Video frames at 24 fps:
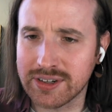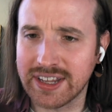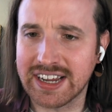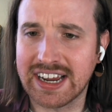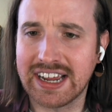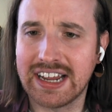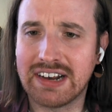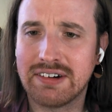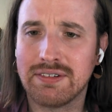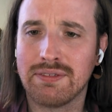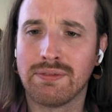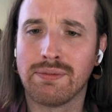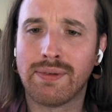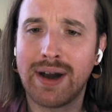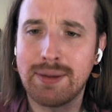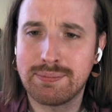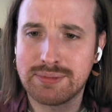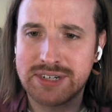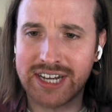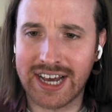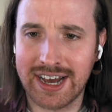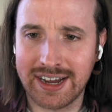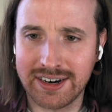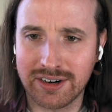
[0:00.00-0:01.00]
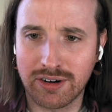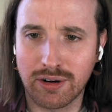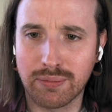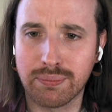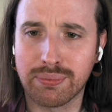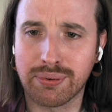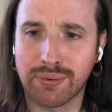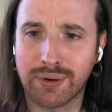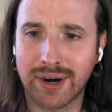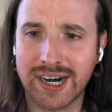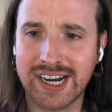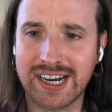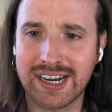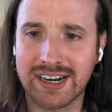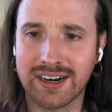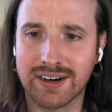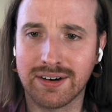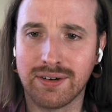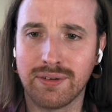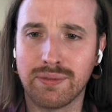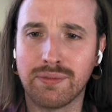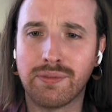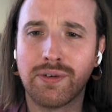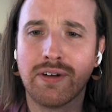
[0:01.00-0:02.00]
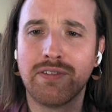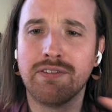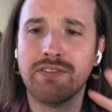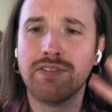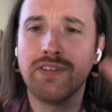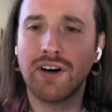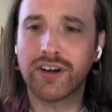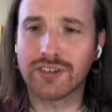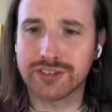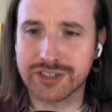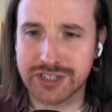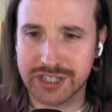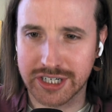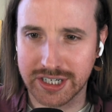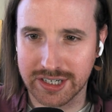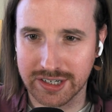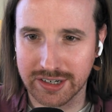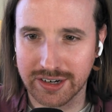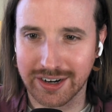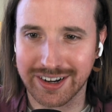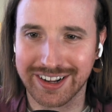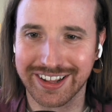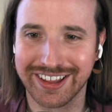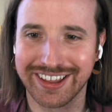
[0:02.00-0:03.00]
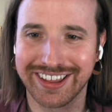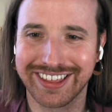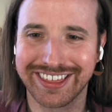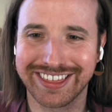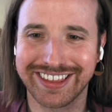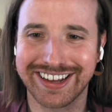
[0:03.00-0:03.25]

like reptile brain revulsion mm.